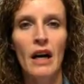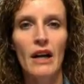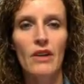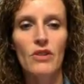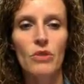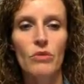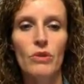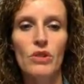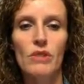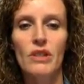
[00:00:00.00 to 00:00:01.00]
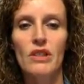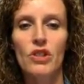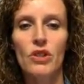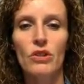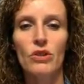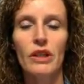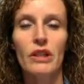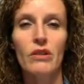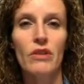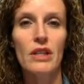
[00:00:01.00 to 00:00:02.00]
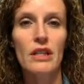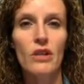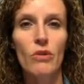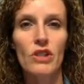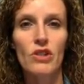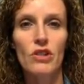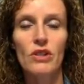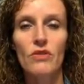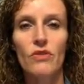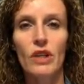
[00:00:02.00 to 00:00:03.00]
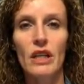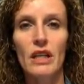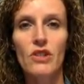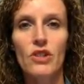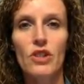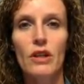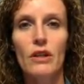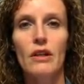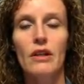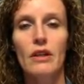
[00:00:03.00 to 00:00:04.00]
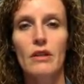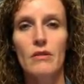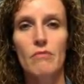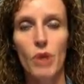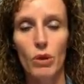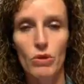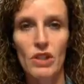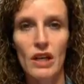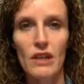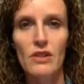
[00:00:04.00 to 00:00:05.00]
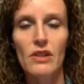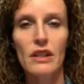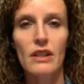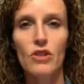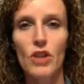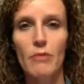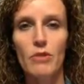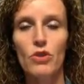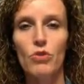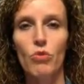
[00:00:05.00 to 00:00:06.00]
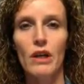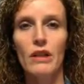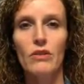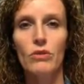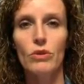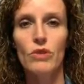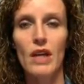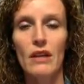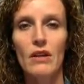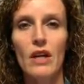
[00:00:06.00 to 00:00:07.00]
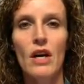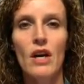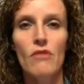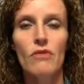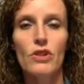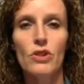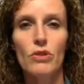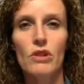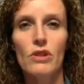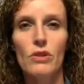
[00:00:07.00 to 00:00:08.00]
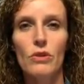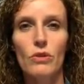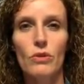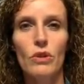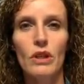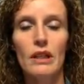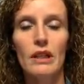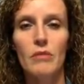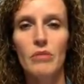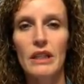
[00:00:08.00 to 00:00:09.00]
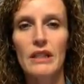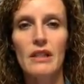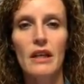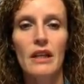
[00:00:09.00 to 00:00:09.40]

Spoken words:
I also wrote some additional critical thinking questions for each post-test in chapters 1 through 10 for students to complete.